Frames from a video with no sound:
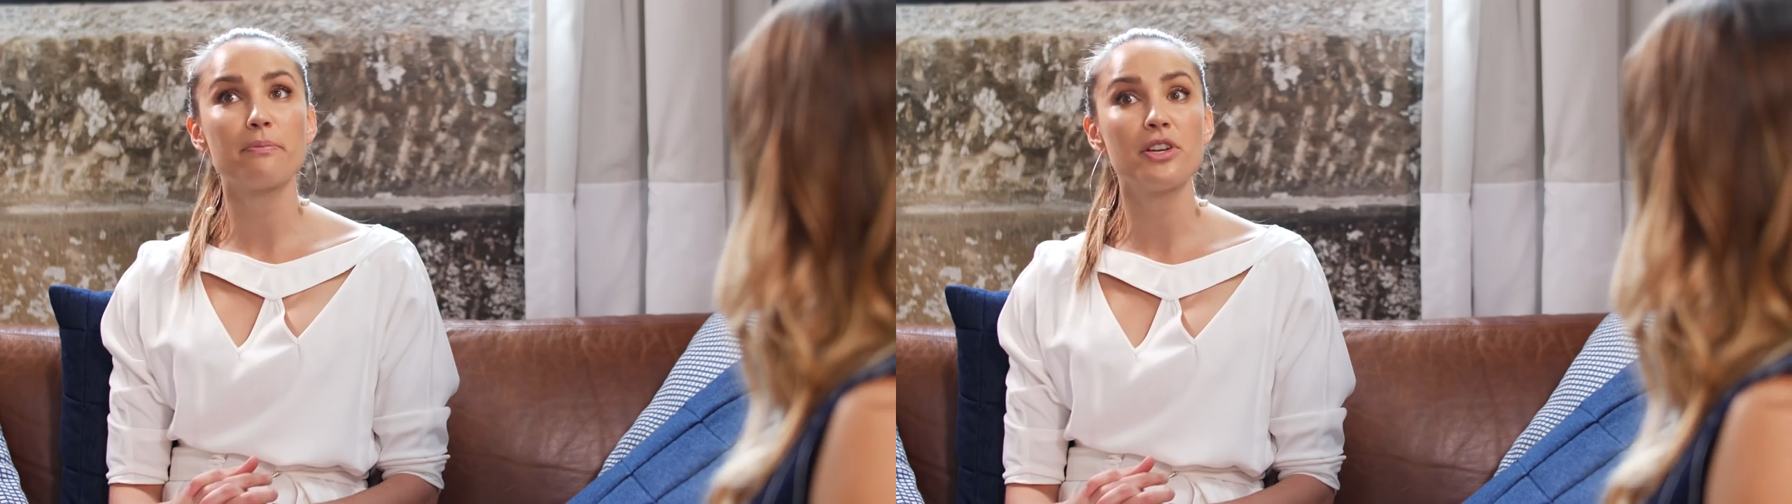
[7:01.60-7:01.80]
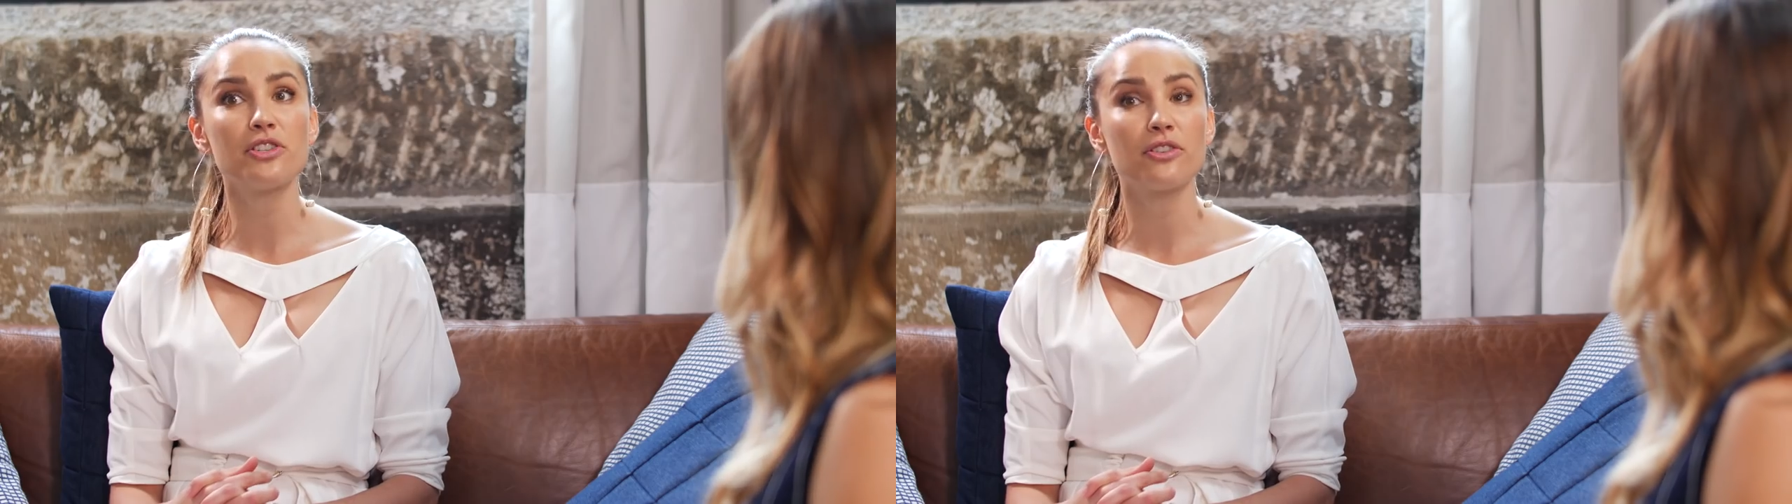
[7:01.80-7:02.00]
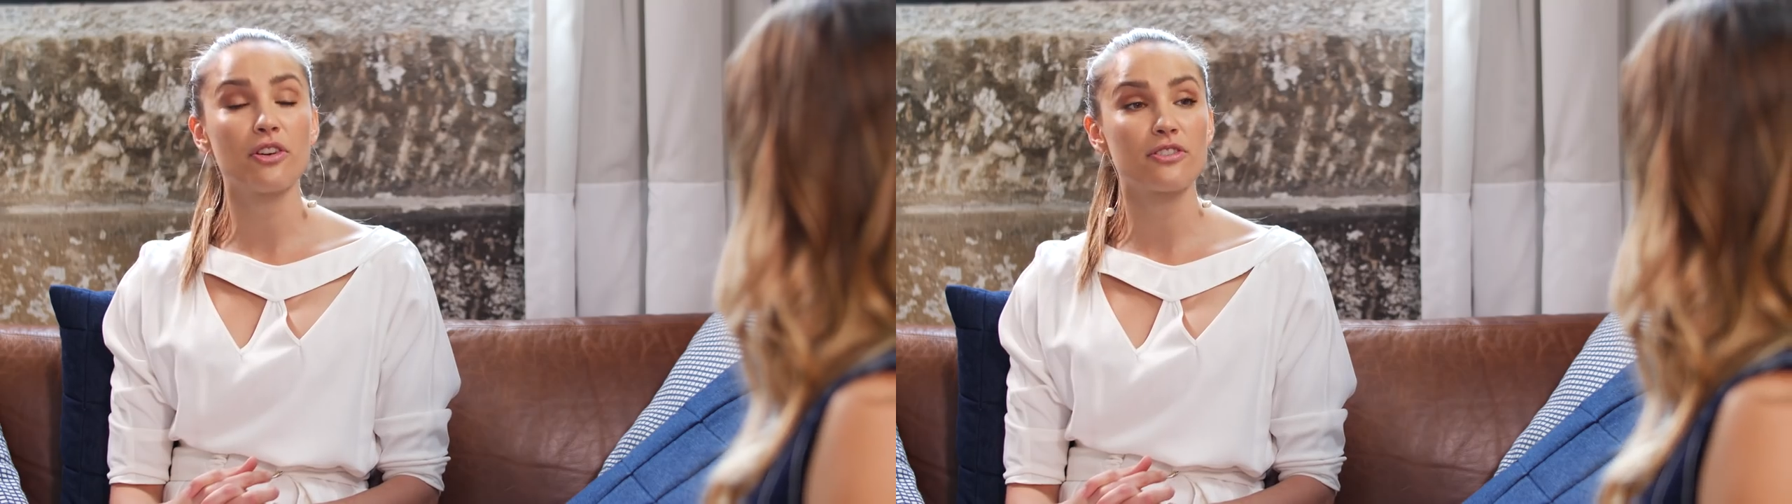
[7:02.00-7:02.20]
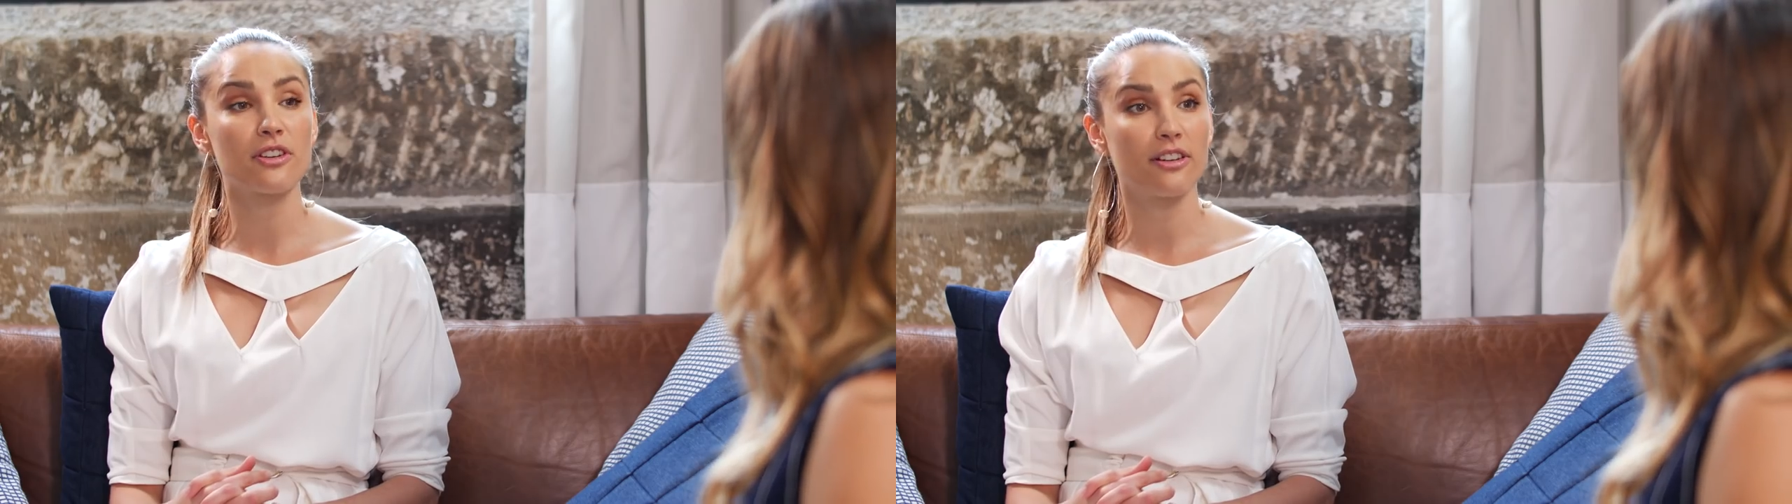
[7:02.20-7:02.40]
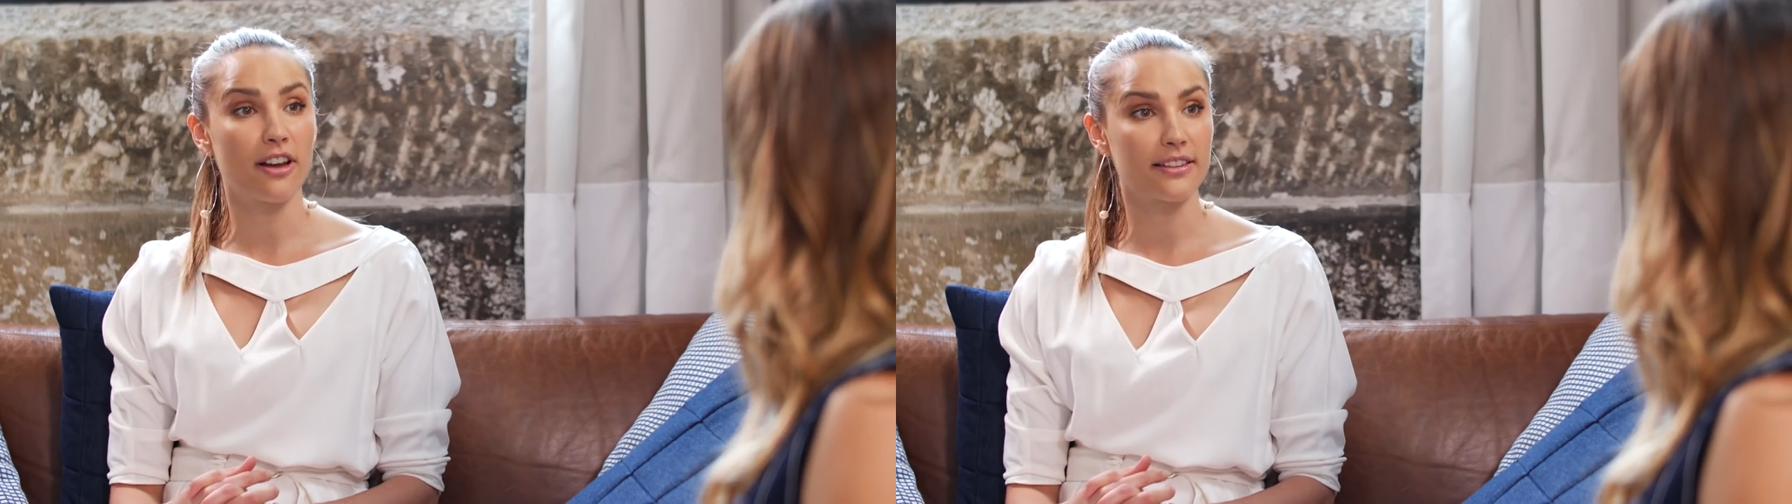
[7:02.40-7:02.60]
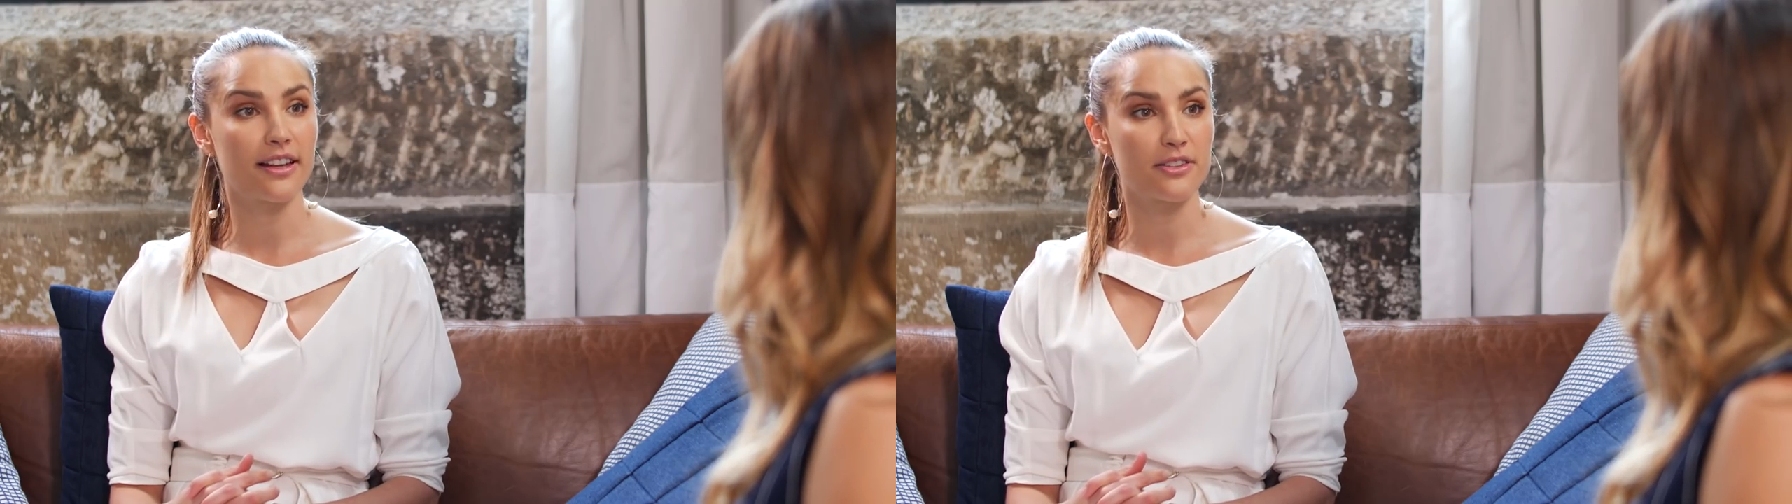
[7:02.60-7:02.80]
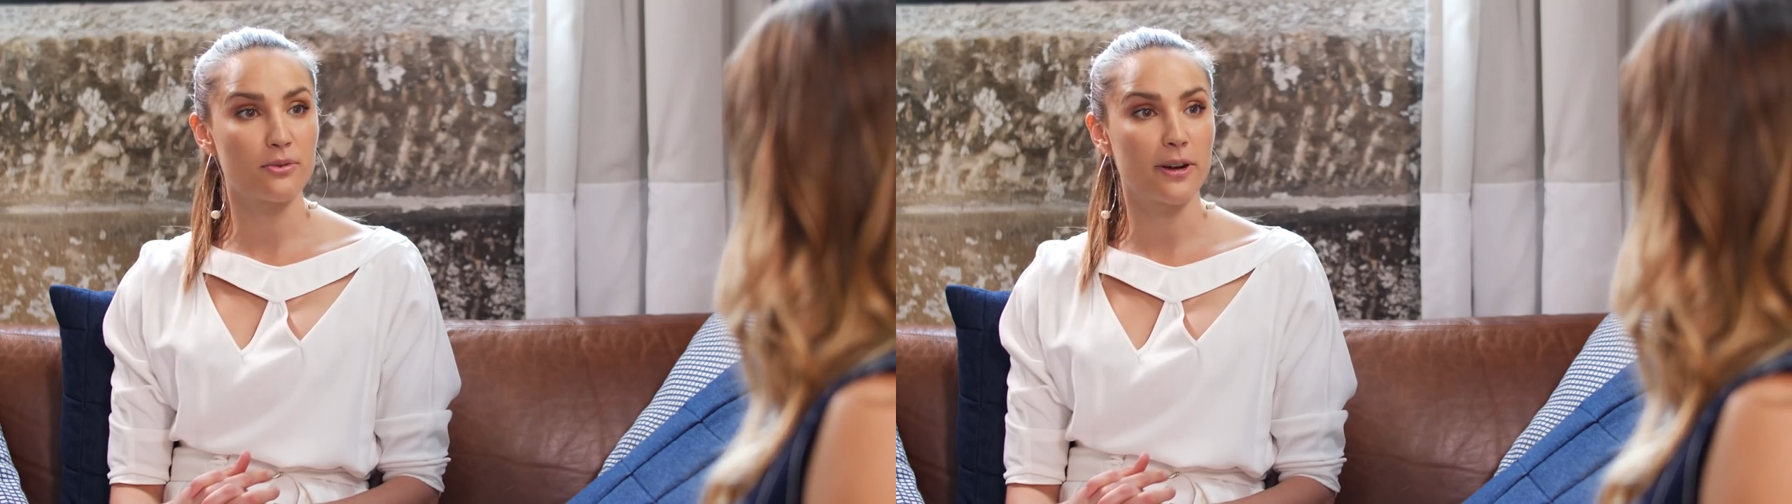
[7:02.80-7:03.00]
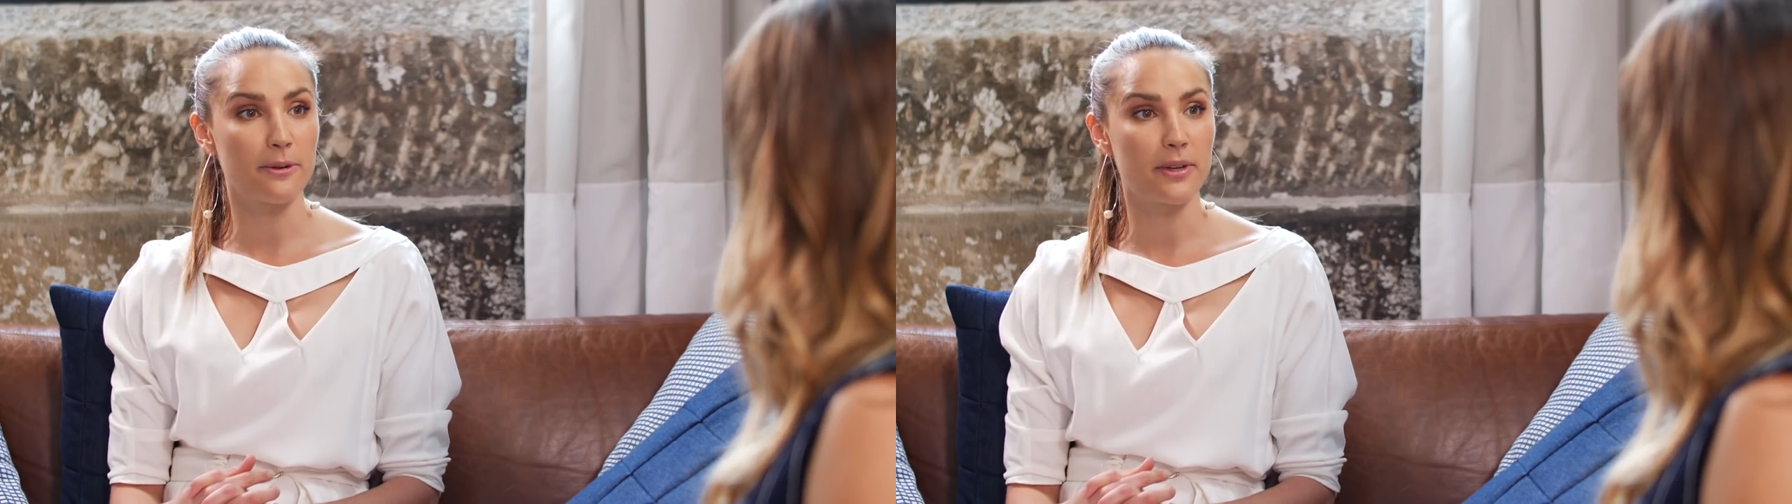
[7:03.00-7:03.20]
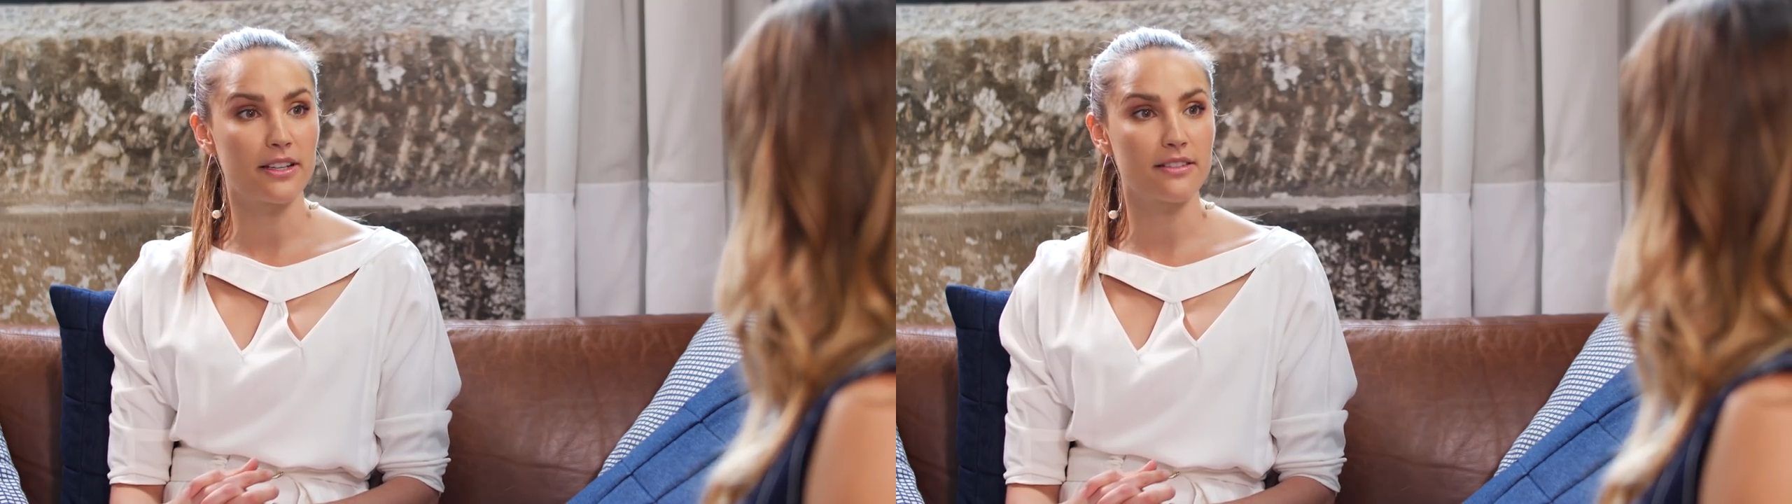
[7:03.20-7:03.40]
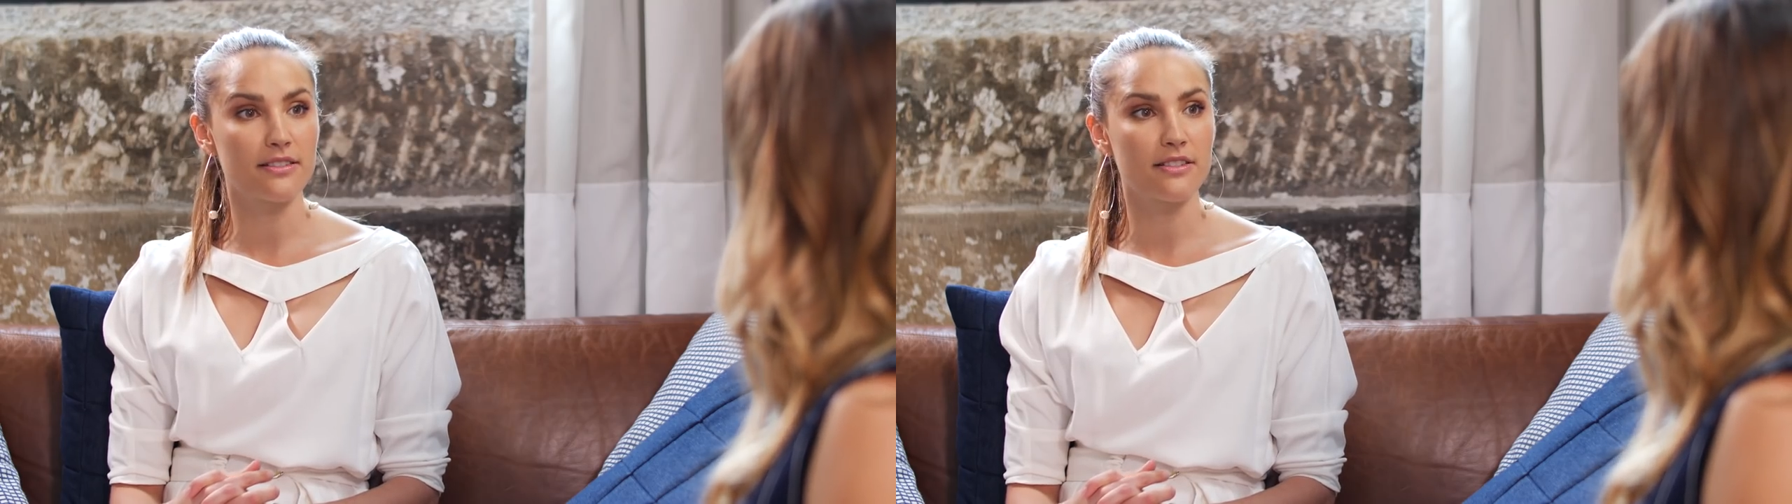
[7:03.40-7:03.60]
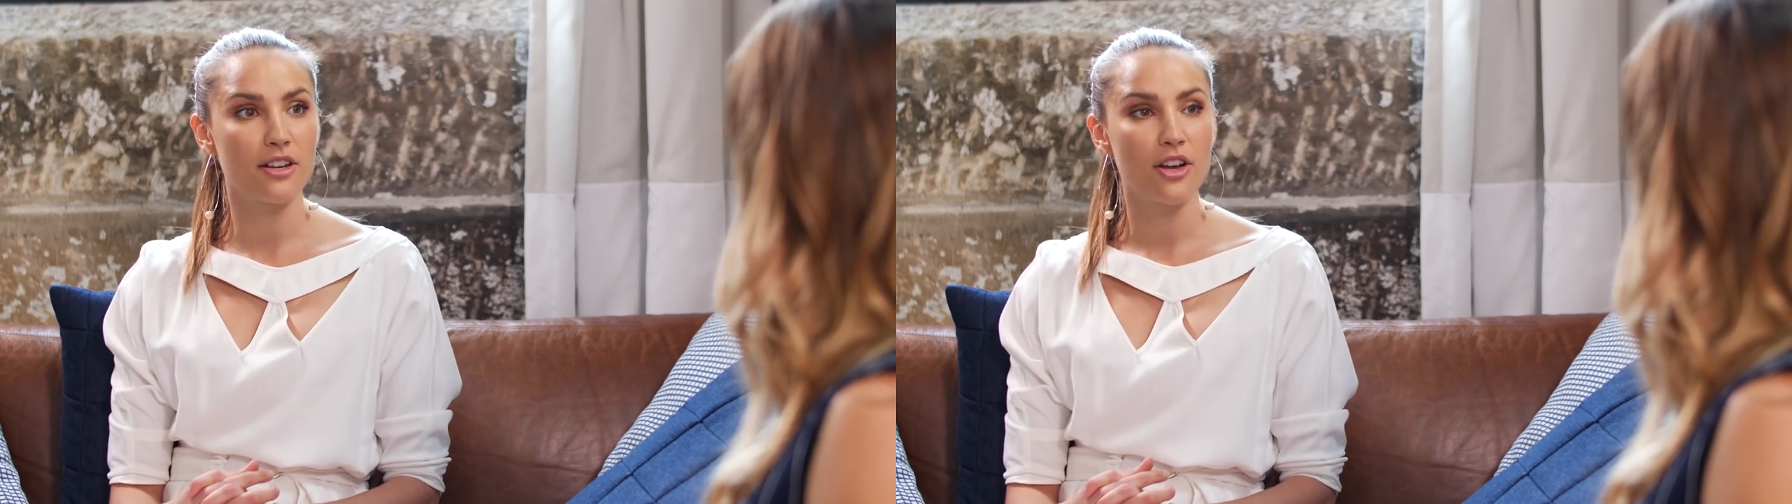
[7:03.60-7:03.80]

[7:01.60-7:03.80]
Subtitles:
So Misha knows I like that 20 minutes.